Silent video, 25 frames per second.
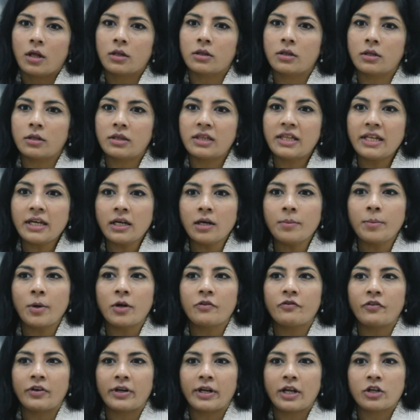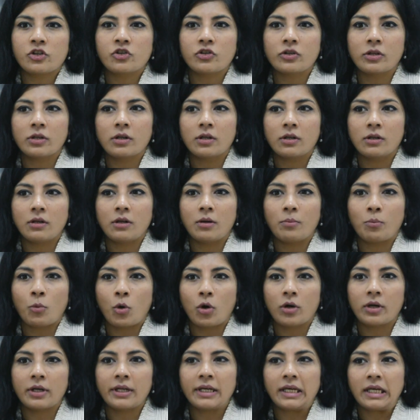The thing about financial
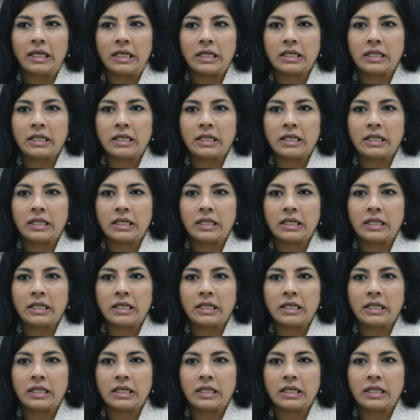modeling